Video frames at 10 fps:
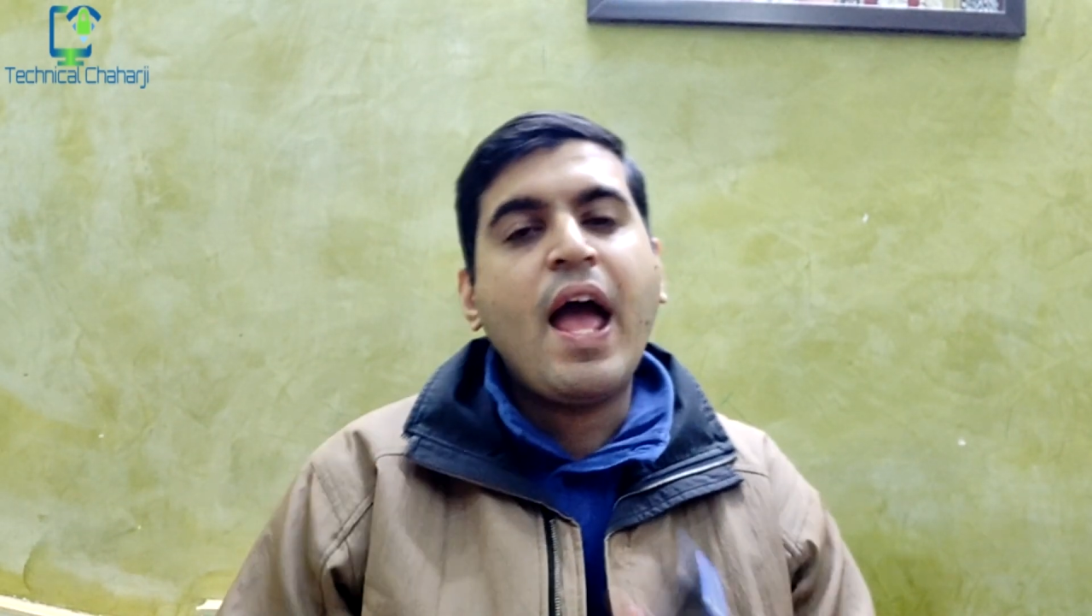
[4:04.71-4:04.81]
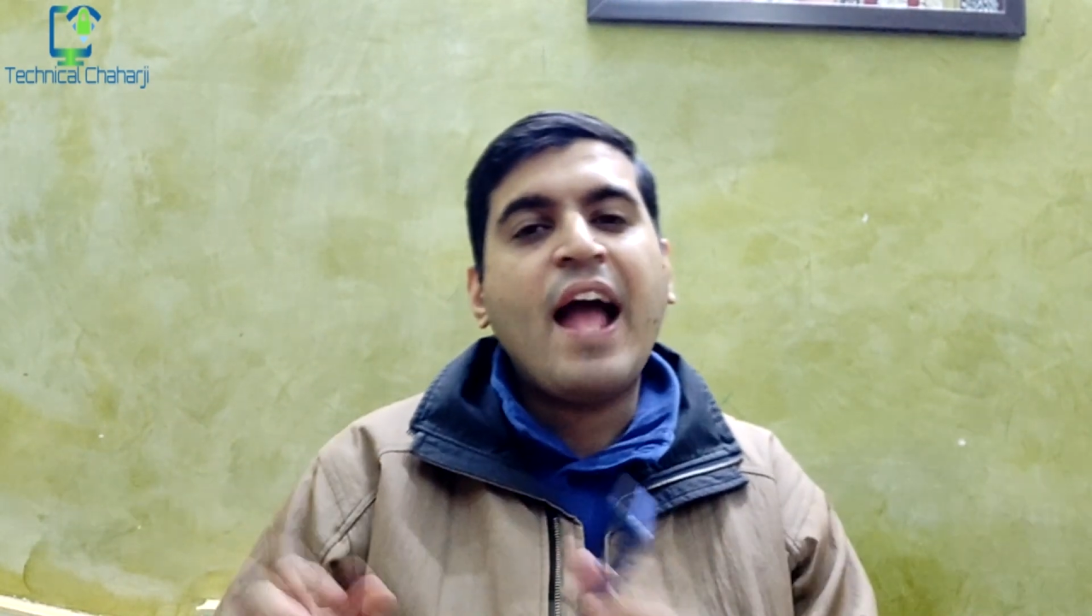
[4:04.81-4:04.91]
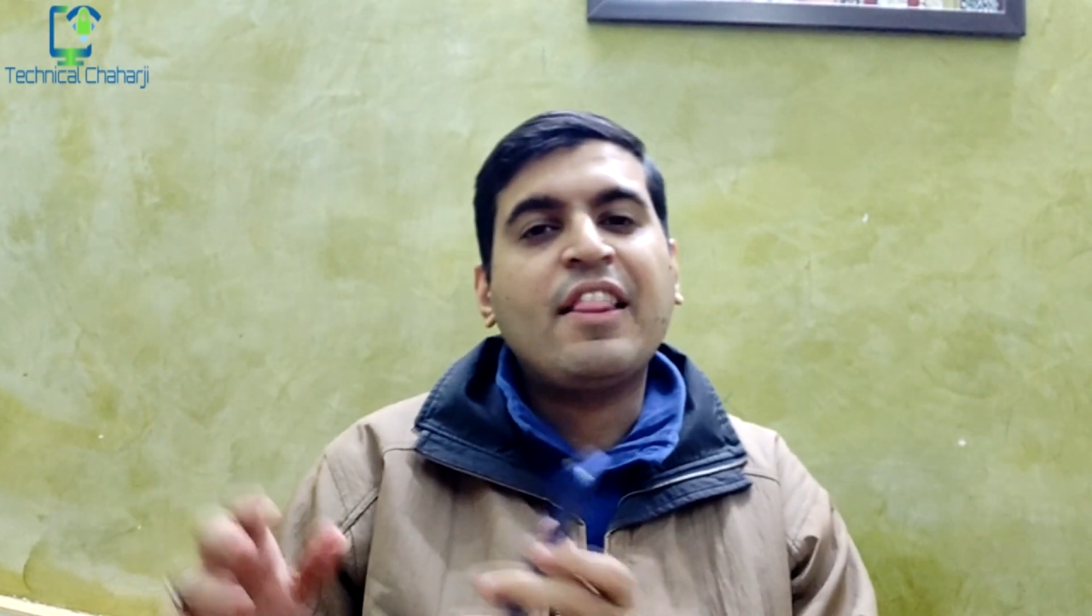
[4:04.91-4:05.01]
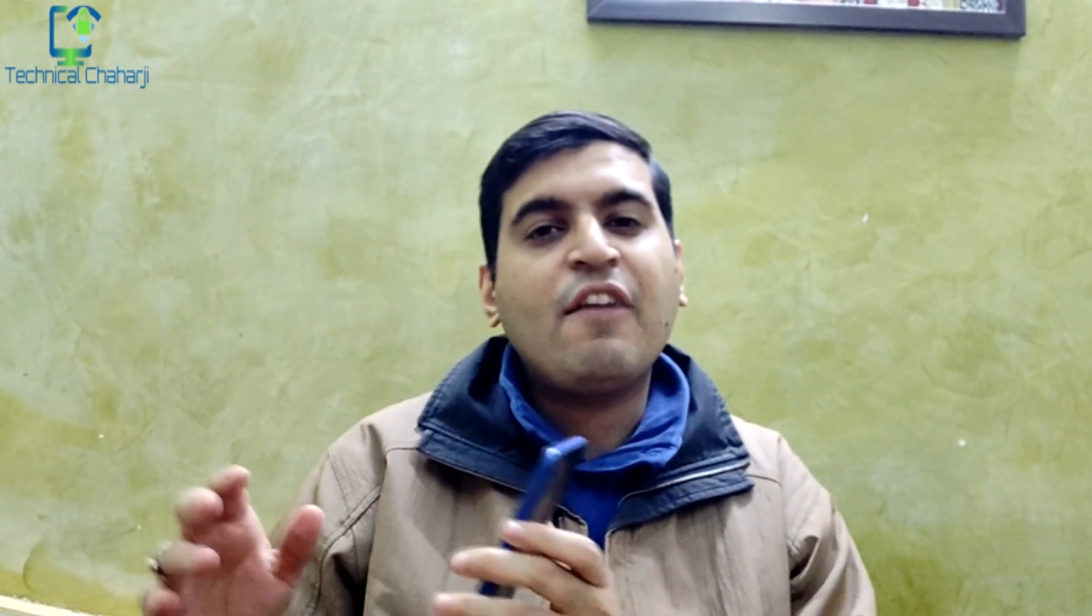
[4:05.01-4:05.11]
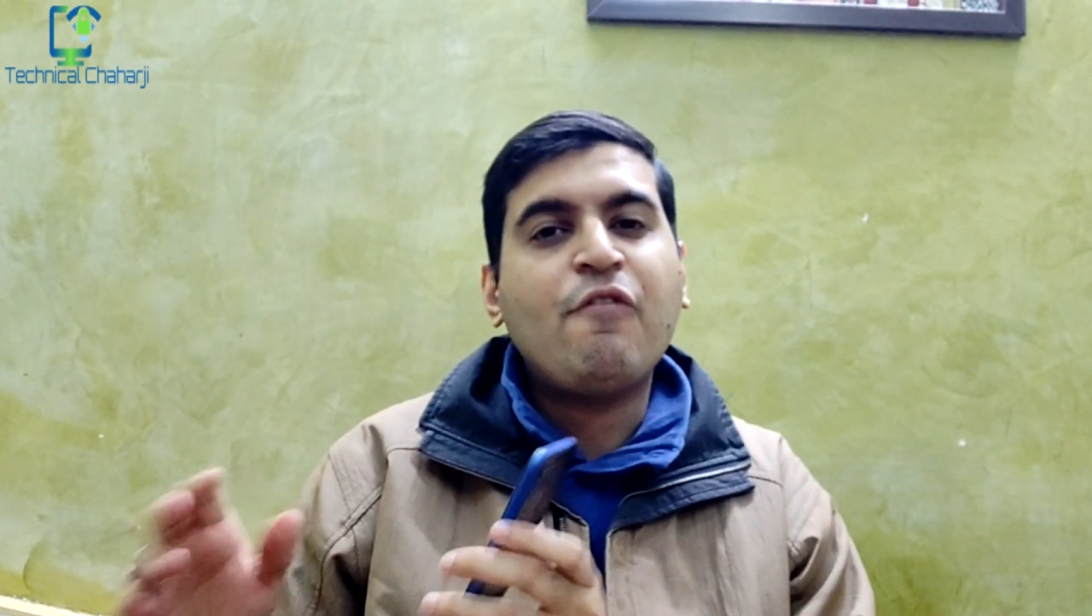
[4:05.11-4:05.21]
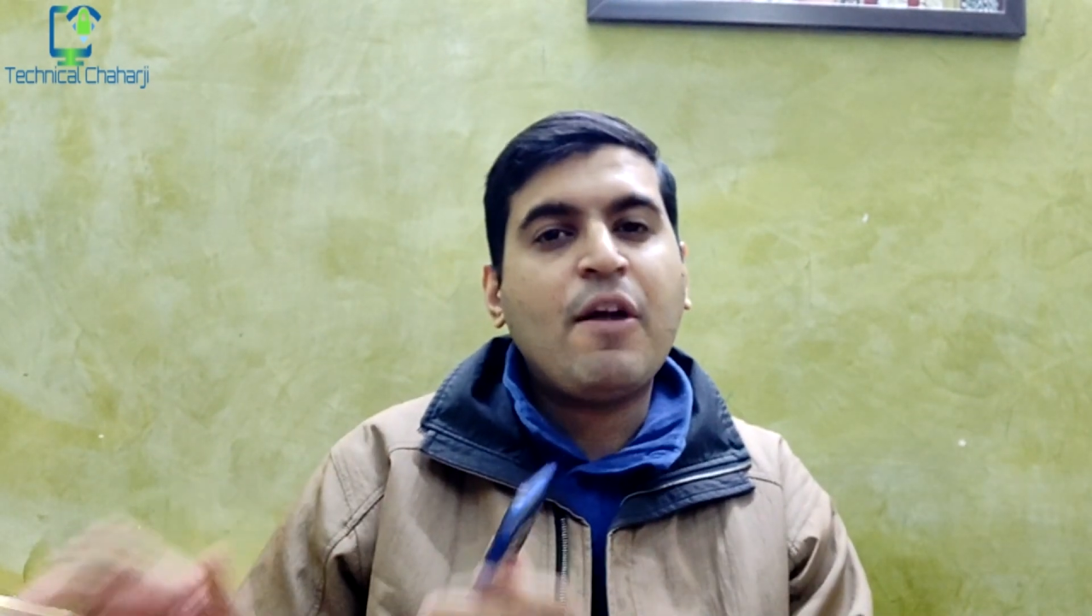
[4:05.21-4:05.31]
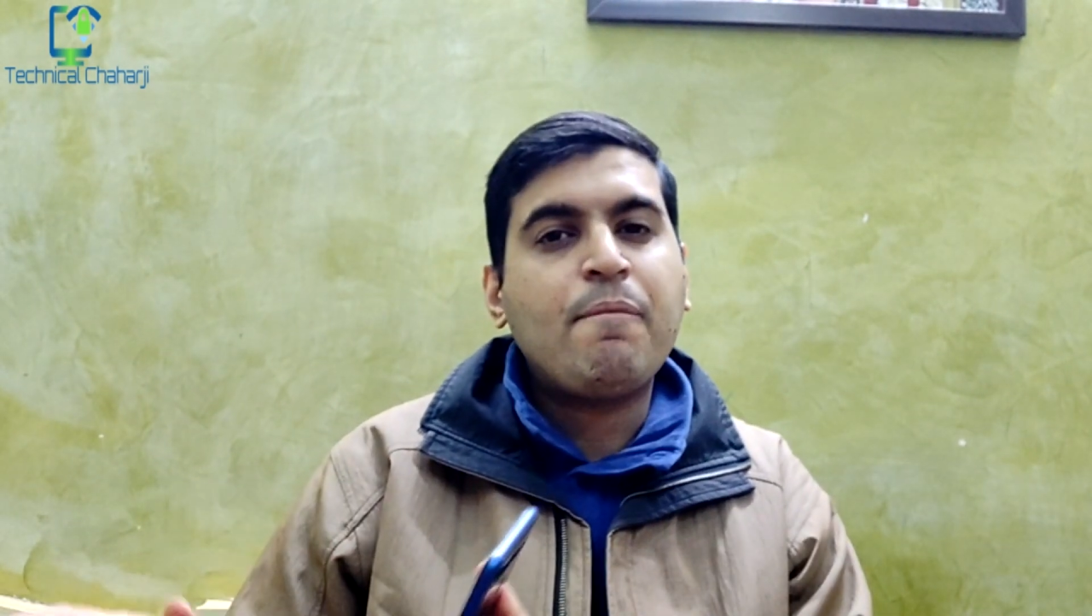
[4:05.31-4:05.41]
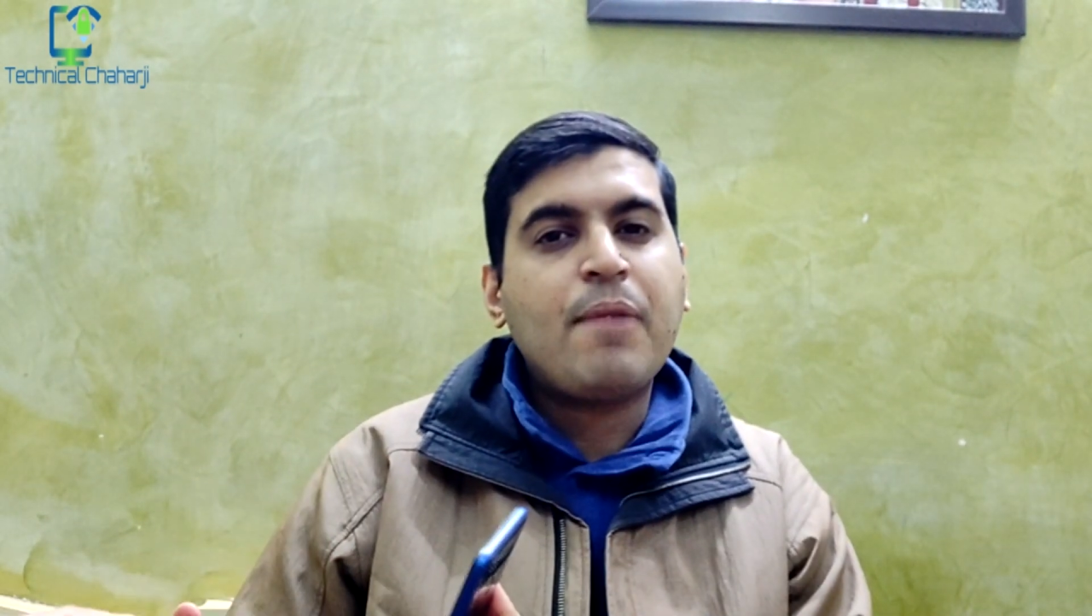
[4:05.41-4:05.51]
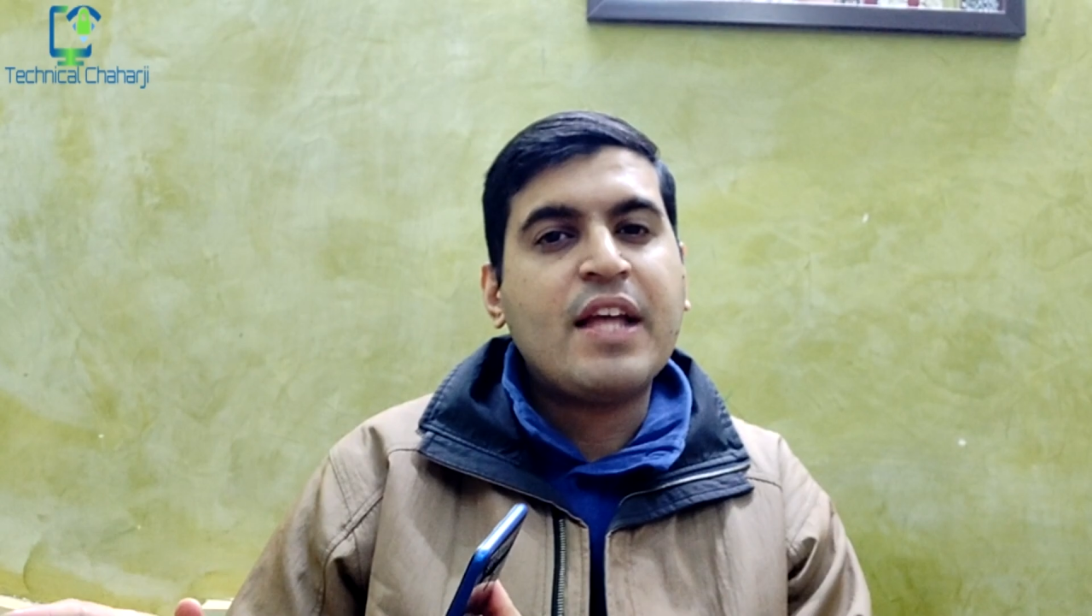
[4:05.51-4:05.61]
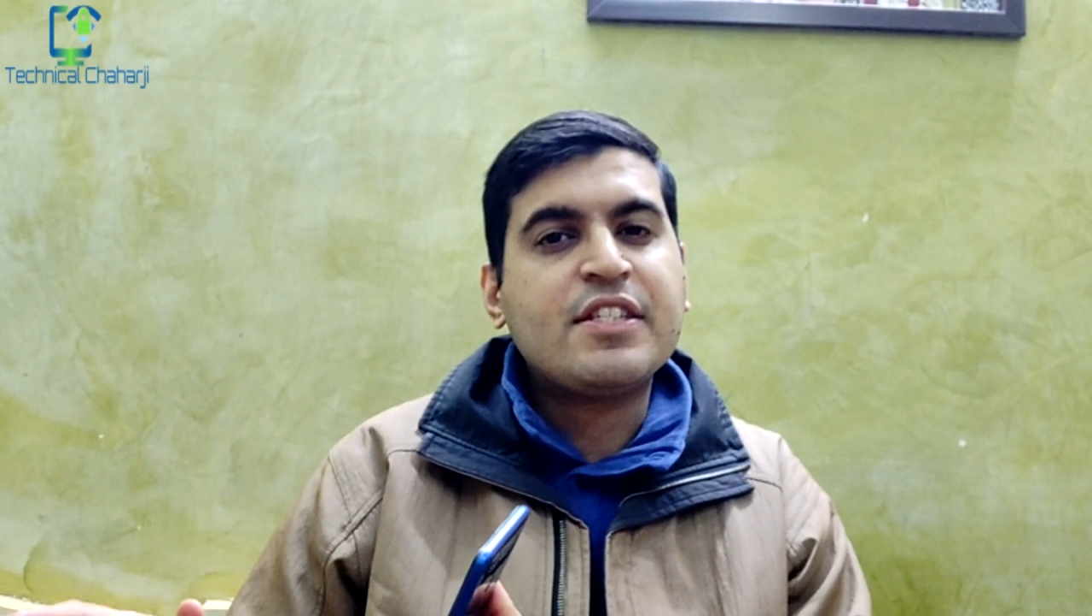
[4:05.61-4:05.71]
and the
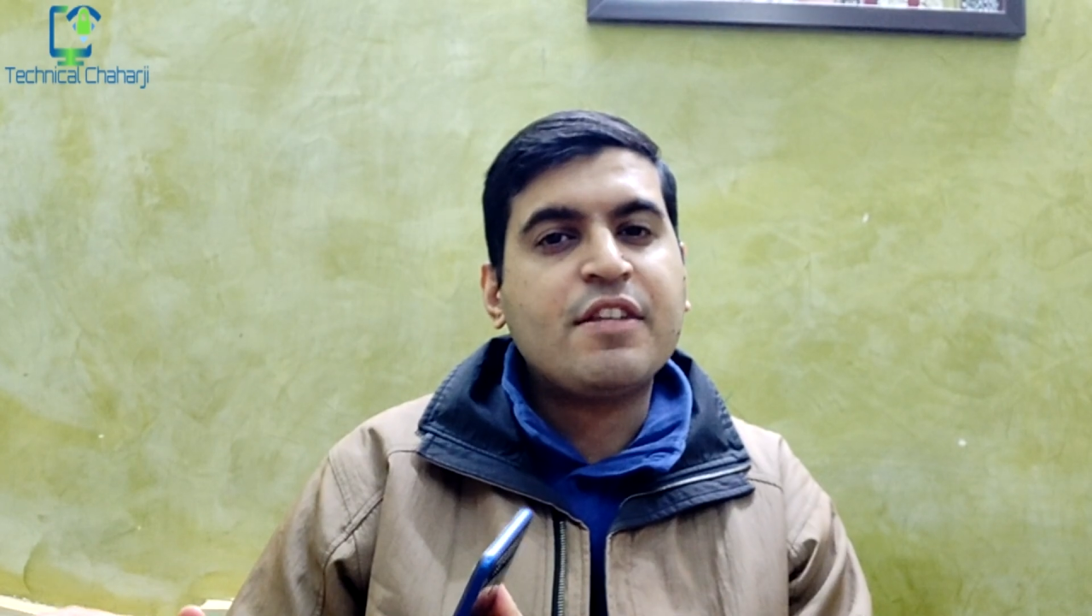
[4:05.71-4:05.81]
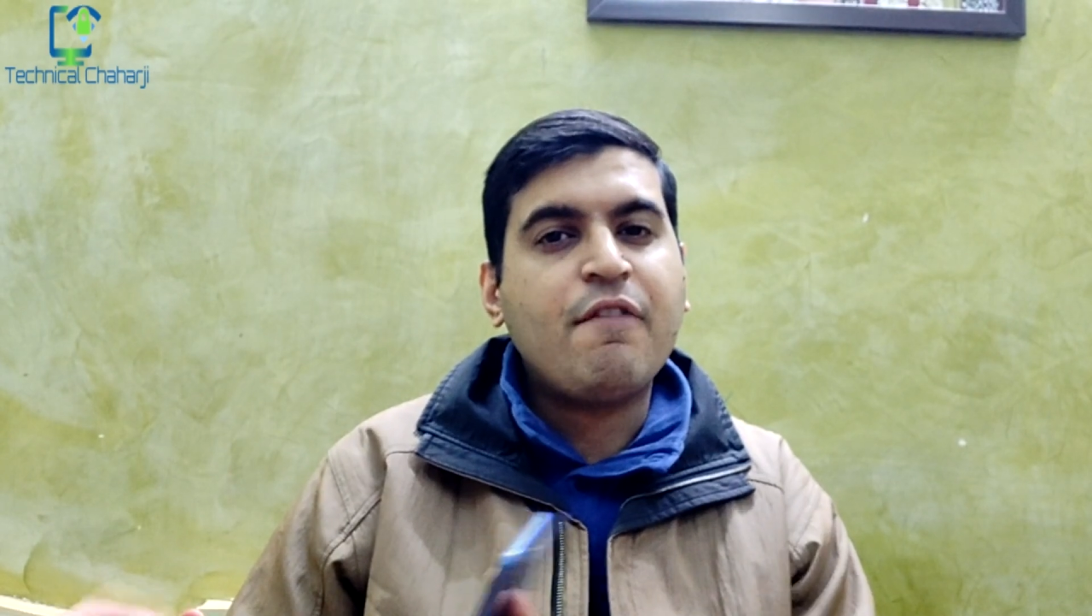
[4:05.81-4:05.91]
OnePlus